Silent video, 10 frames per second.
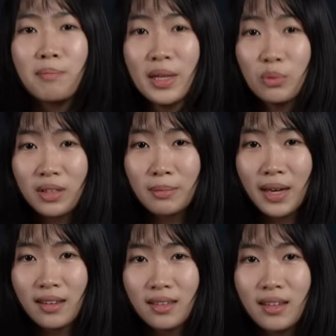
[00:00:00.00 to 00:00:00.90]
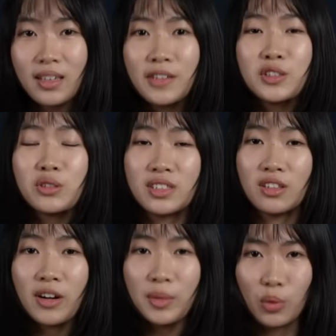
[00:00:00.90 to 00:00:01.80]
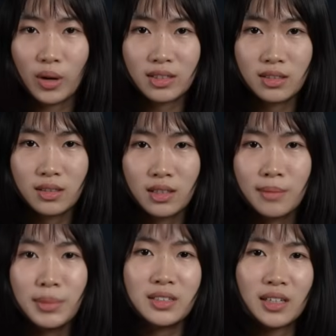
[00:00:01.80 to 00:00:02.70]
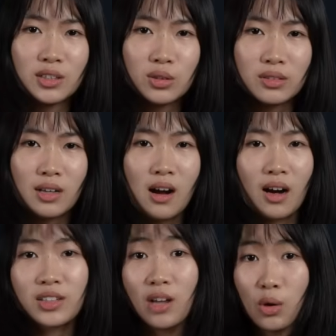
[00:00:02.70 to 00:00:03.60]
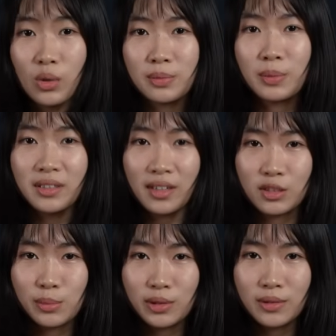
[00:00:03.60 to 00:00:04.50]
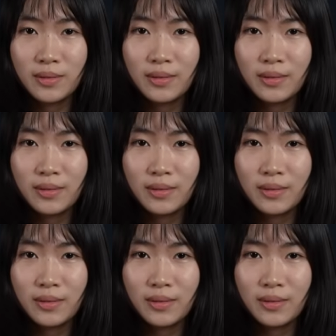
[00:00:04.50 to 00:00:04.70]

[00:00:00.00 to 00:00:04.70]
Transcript: Bandwidth math gives you a starting point, but signals are not always predictable.